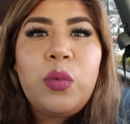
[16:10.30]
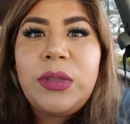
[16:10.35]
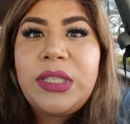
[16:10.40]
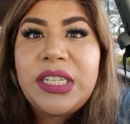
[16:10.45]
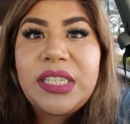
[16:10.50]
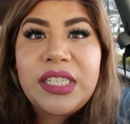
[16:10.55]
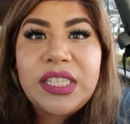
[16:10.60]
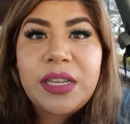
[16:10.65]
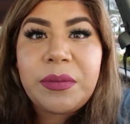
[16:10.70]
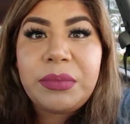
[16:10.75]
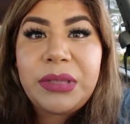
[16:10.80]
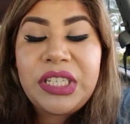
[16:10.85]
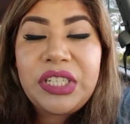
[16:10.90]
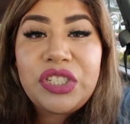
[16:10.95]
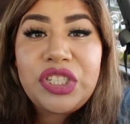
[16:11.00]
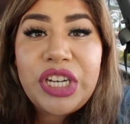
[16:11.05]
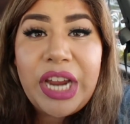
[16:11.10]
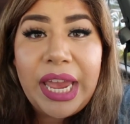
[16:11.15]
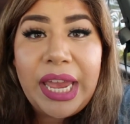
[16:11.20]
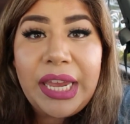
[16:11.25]
Did
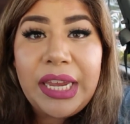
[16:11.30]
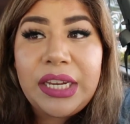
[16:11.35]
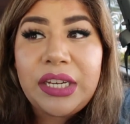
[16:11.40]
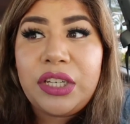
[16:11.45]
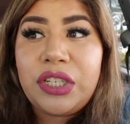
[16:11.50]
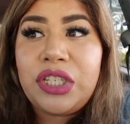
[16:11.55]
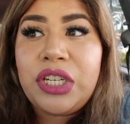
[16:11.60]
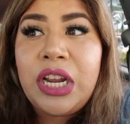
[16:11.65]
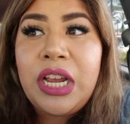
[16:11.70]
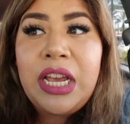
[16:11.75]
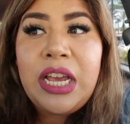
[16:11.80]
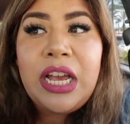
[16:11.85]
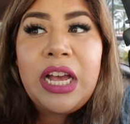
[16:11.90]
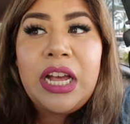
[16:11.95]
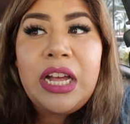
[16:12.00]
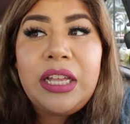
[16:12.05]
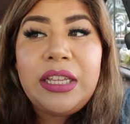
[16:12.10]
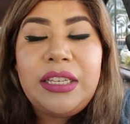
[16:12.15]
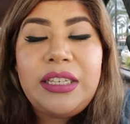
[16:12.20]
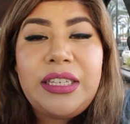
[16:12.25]
something change?
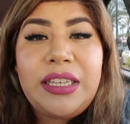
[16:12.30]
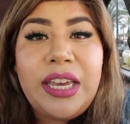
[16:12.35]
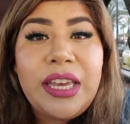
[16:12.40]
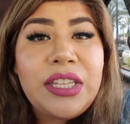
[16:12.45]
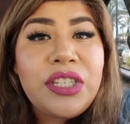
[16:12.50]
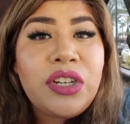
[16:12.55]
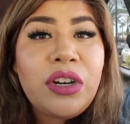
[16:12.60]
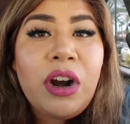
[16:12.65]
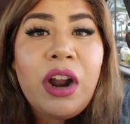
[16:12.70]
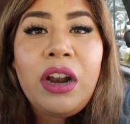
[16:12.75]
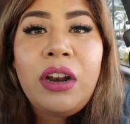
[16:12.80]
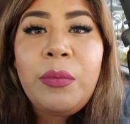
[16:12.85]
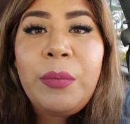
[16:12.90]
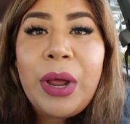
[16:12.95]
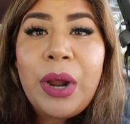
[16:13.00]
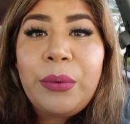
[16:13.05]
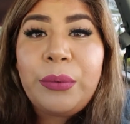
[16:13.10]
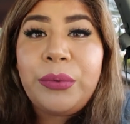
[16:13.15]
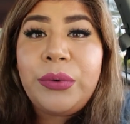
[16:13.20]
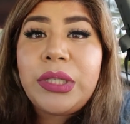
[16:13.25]
Kids are all
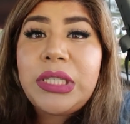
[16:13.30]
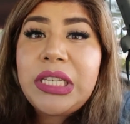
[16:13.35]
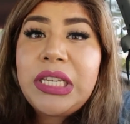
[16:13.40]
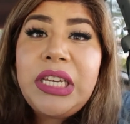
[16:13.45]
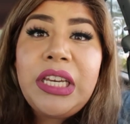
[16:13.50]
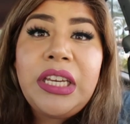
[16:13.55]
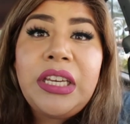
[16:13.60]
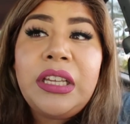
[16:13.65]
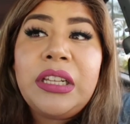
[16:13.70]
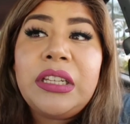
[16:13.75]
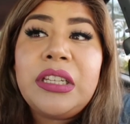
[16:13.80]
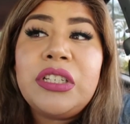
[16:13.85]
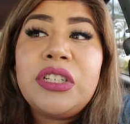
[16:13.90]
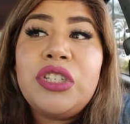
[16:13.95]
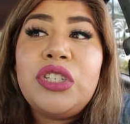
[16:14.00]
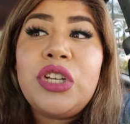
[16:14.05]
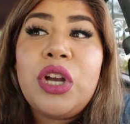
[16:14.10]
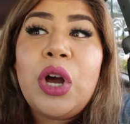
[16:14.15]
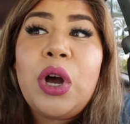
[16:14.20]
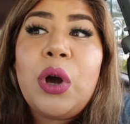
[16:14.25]
about routine.
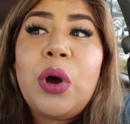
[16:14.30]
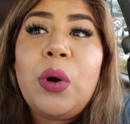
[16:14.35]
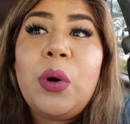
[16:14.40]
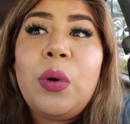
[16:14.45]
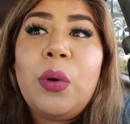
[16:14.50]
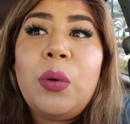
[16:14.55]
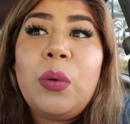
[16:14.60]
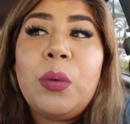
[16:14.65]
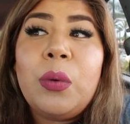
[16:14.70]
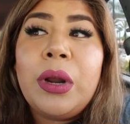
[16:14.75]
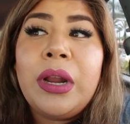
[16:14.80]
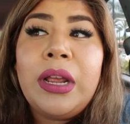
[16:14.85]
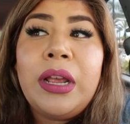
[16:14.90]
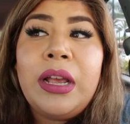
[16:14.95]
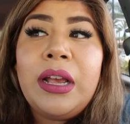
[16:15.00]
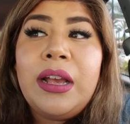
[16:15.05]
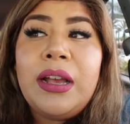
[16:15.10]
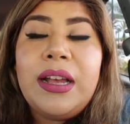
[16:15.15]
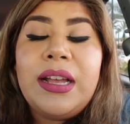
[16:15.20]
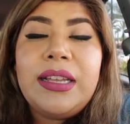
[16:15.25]
So
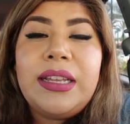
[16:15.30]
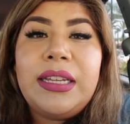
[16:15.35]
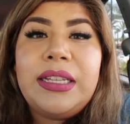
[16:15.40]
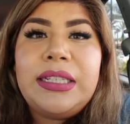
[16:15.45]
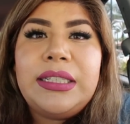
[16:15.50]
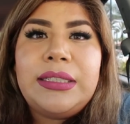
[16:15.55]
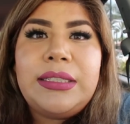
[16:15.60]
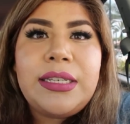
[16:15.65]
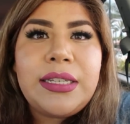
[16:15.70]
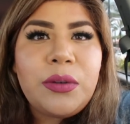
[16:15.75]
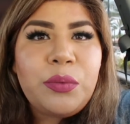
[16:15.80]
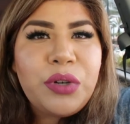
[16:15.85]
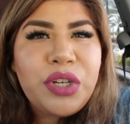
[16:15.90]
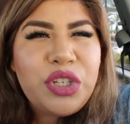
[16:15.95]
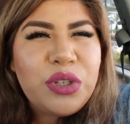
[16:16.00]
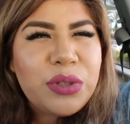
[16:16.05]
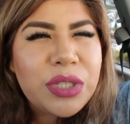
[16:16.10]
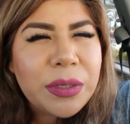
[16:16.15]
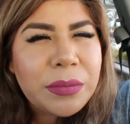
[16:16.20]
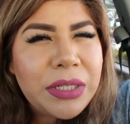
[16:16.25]
did we
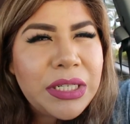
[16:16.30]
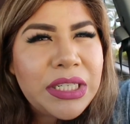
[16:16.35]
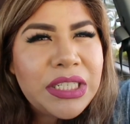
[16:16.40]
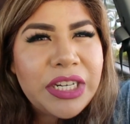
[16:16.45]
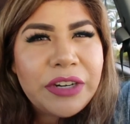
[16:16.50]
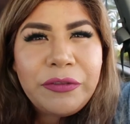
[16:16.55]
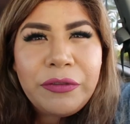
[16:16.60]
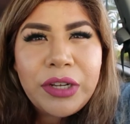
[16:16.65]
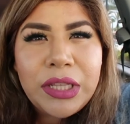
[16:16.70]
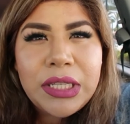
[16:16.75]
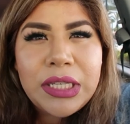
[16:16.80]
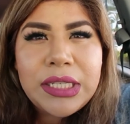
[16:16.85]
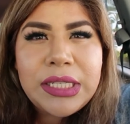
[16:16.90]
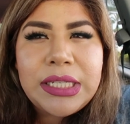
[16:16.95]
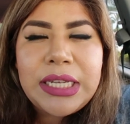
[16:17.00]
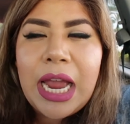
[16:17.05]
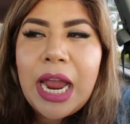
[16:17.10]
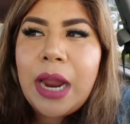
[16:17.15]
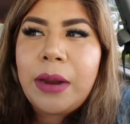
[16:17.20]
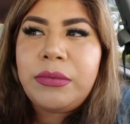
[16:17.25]
do something different
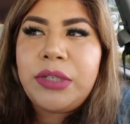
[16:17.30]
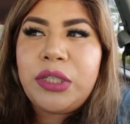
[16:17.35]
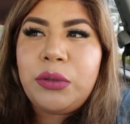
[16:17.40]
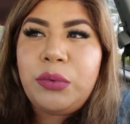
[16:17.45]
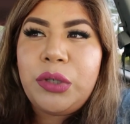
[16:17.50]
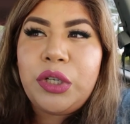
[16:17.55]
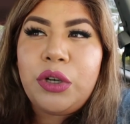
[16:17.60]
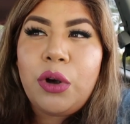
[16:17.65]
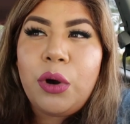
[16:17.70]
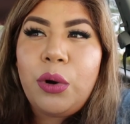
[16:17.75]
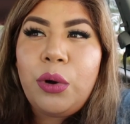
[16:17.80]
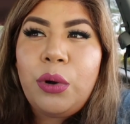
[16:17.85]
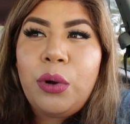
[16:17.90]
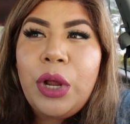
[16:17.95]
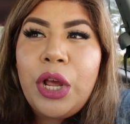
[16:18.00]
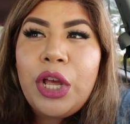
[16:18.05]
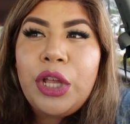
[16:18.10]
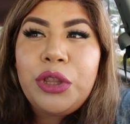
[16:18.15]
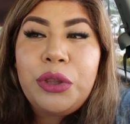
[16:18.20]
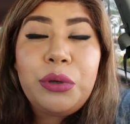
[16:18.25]
this time? Did we
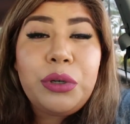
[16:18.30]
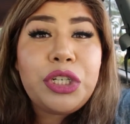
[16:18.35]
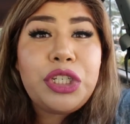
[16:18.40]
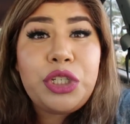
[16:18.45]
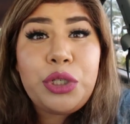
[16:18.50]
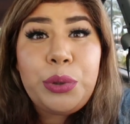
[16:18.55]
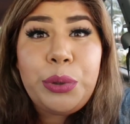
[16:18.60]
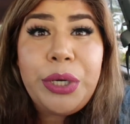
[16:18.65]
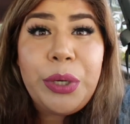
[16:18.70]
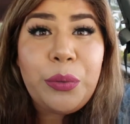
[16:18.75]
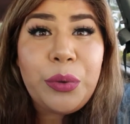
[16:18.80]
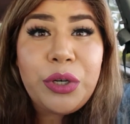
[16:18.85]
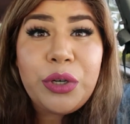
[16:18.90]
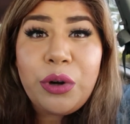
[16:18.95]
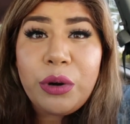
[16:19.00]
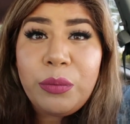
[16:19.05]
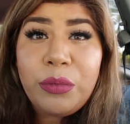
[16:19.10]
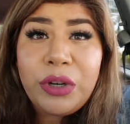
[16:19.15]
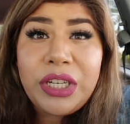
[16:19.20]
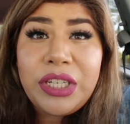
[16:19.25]
go through a street we
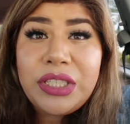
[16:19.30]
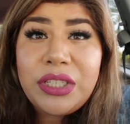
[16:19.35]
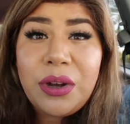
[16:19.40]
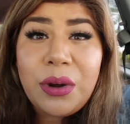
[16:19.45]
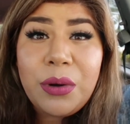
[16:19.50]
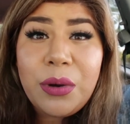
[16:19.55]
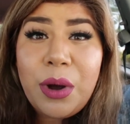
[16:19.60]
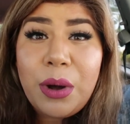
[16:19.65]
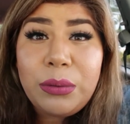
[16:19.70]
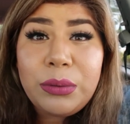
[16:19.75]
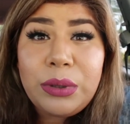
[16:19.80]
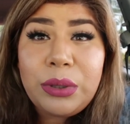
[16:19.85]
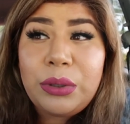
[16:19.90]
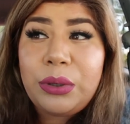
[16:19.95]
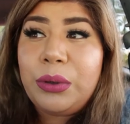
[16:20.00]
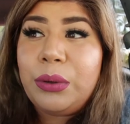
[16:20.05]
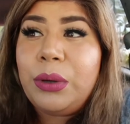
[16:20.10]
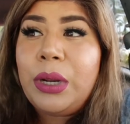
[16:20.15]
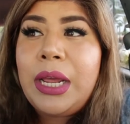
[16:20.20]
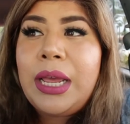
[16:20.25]
normally don't go
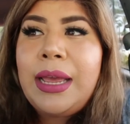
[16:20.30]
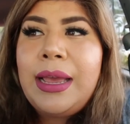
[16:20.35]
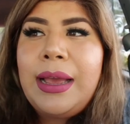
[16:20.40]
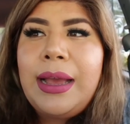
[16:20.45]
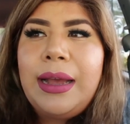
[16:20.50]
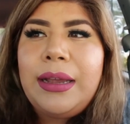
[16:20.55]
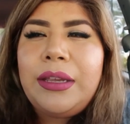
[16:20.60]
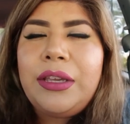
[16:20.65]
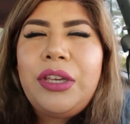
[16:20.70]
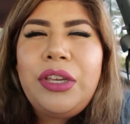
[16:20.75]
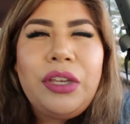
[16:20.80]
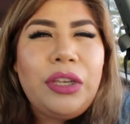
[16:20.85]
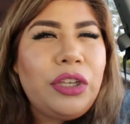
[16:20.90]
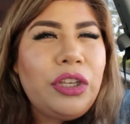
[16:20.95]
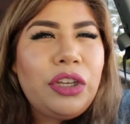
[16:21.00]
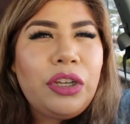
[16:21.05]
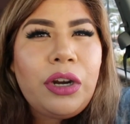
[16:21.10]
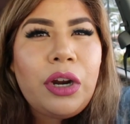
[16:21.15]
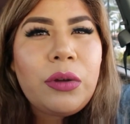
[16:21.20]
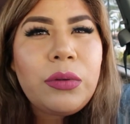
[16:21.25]
through?
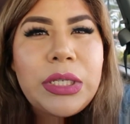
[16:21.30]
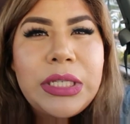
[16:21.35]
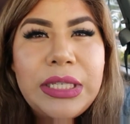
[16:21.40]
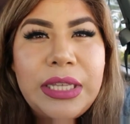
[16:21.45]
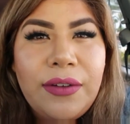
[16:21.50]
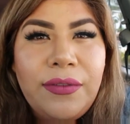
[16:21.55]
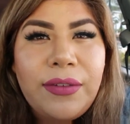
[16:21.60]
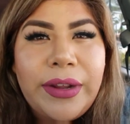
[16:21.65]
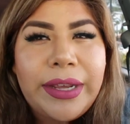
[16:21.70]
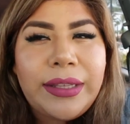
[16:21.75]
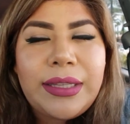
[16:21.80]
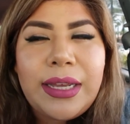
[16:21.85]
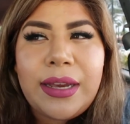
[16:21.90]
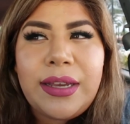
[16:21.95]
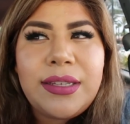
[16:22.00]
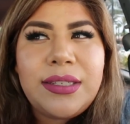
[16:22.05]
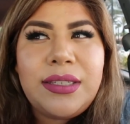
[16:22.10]
You know, stuff like that.